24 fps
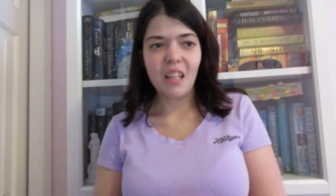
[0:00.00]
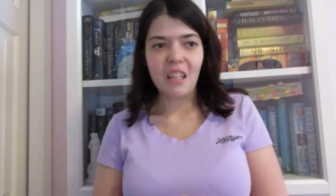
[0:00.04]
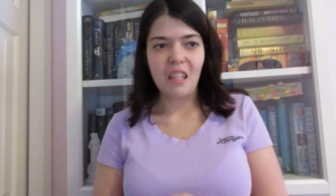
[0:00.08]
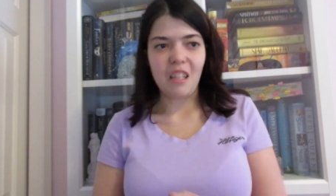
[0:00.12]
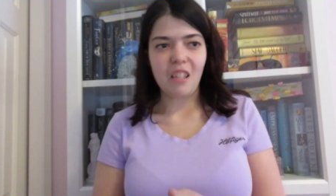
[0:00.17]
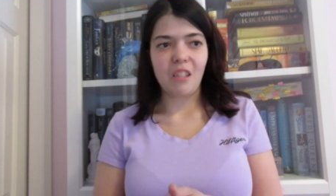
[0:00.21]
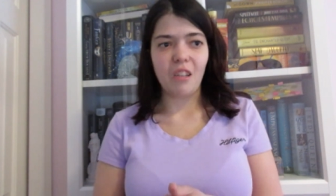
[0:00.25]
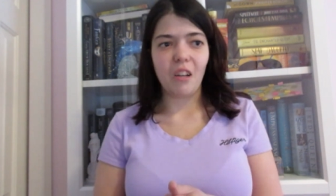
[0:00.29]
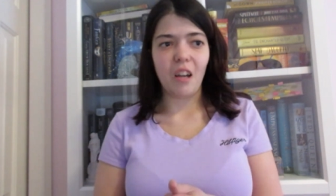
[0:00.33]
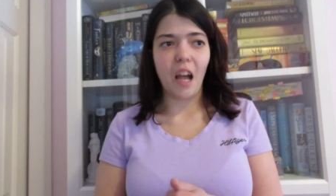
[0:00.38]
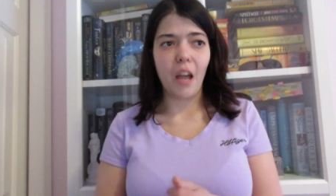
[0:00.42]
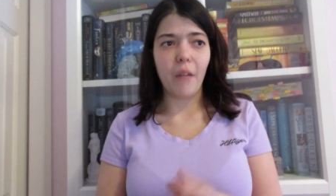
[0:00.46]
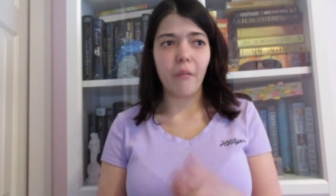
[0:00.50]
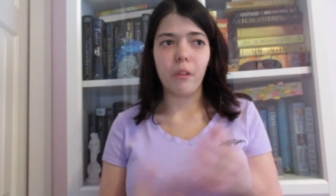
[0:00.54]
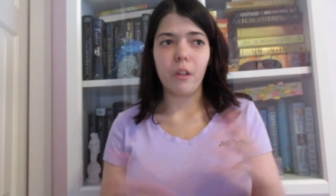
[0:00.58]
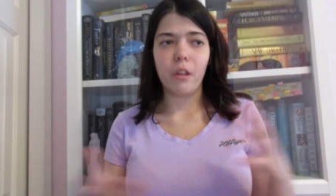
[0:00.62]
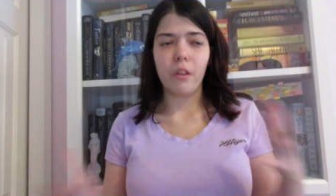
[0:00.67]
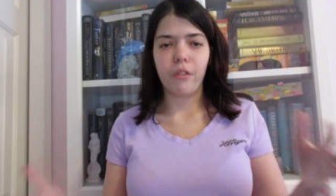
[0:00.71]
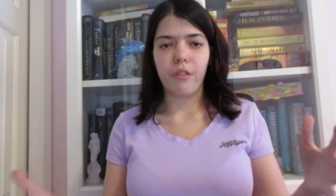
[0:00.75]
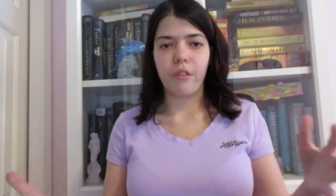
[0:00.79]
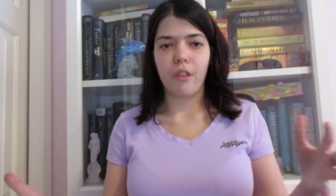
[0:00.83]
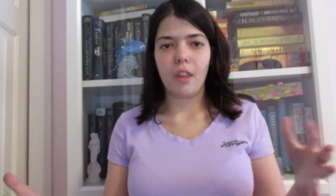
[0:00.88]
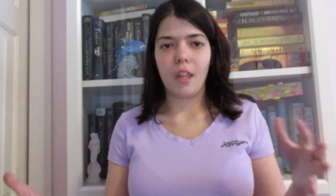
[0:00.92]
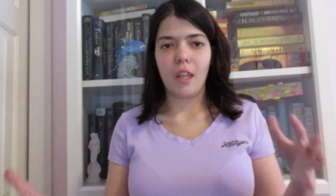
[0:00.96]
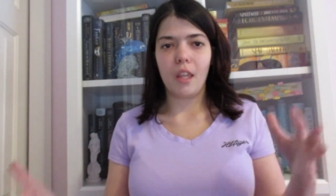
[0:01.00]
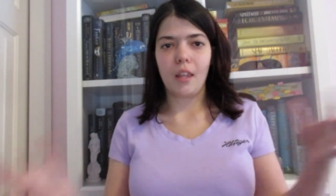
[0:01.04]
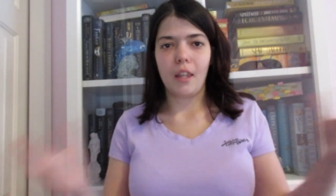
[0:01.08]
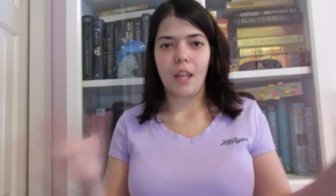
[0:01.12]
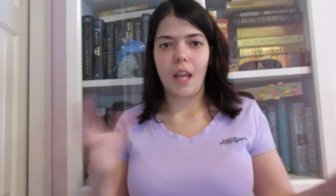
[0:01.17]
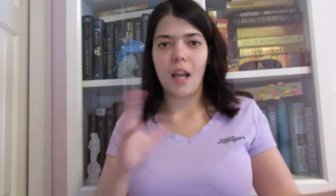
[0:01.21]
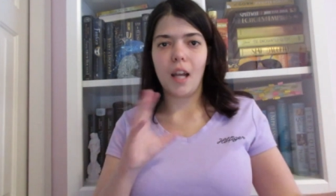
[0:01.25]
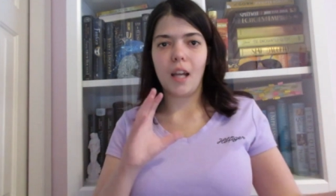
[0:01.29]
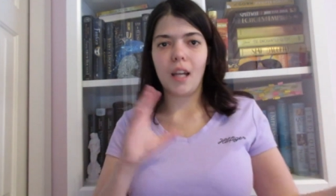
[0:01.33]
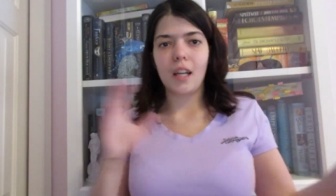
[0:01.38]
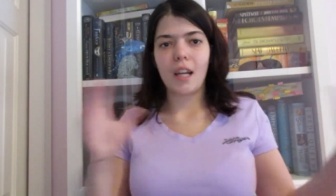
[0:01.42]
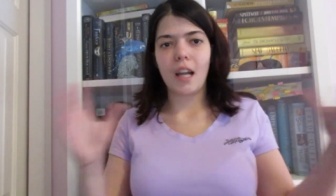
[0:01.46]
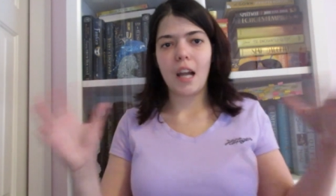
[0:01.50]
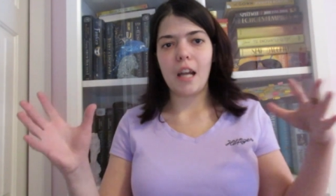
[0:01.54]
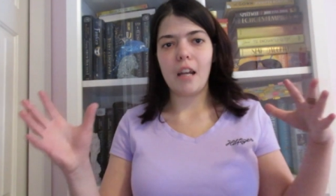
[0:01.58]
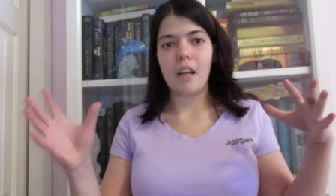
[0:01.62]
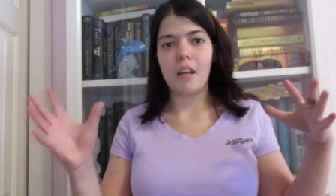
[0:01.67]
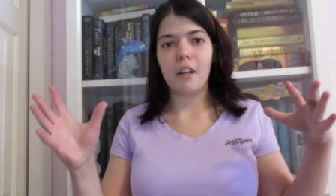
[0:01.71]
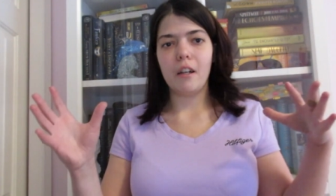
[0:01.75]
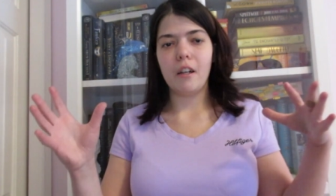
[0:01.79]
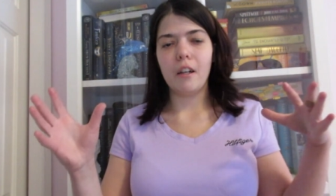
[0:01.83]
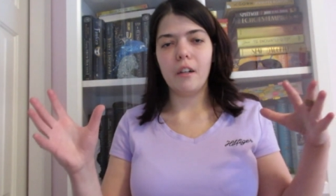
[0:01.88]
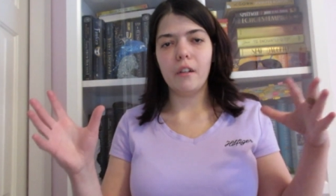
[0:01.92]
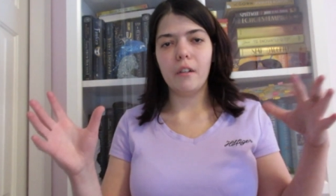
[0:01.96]
So I really feel like that kind
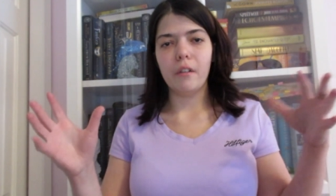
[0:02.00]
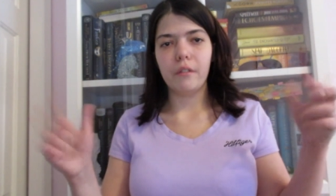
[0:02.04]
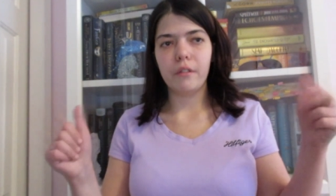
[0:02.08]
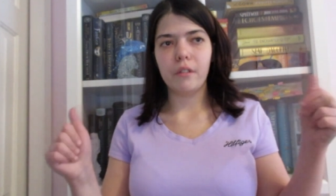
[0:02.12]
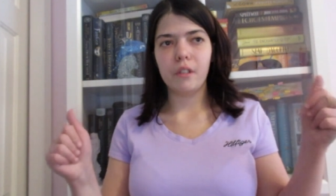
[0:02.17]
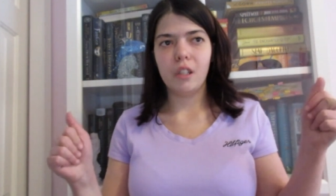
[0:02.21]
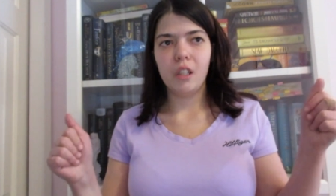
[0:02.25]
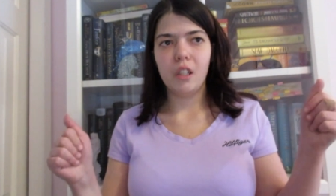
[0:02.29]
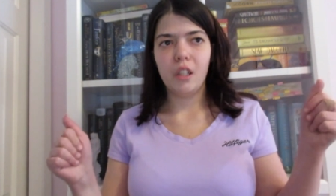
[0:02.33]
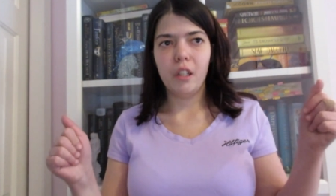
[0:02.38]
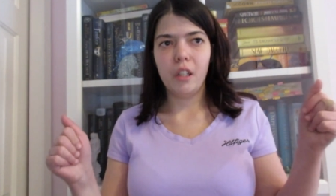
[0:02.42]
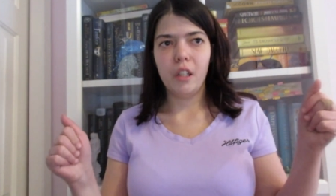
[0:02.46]
of